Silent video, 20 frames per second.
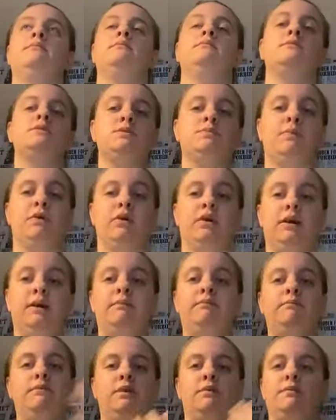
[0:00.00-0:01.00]
spoiler,
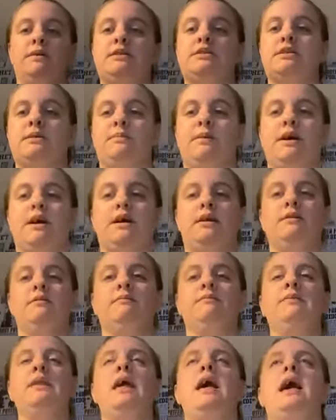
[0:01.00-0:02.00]
you may skip ahead
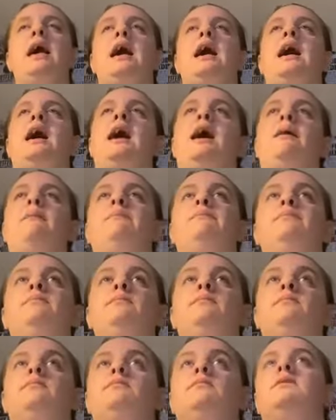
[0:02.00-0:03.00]
um,
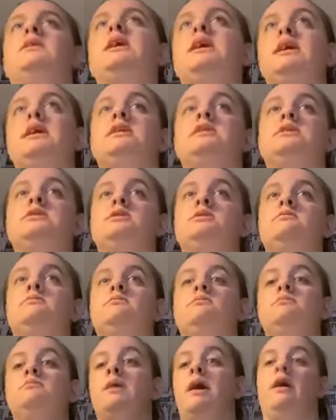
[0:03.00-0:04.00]
his
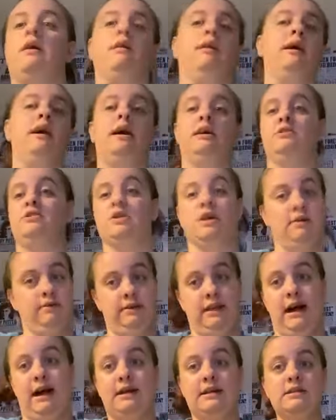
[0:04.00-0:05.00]
partner and child
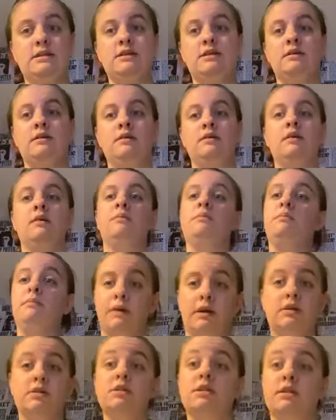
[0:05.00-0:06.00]
dies
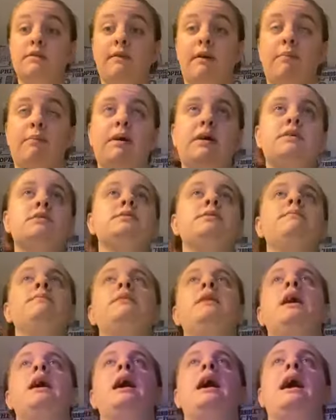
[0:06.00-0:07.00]
because of the vampires,
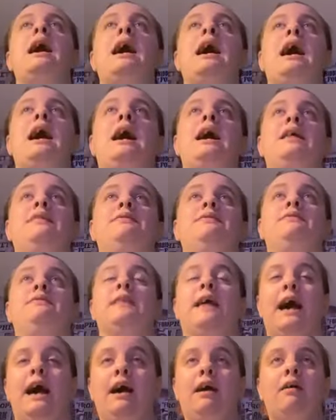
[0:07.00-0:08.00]
and
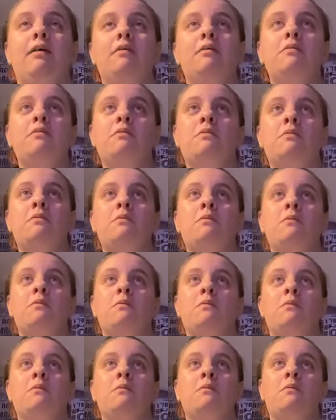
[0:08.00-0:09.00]
that
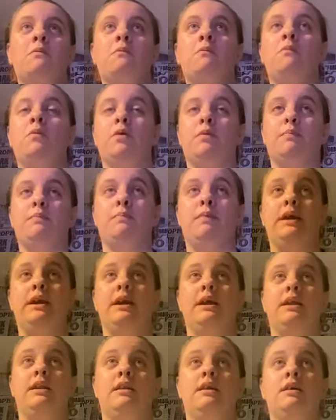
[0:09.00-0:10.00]
would have
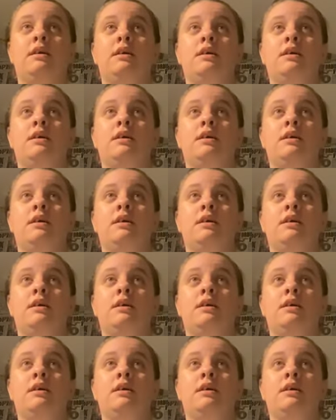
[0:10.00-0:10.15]
been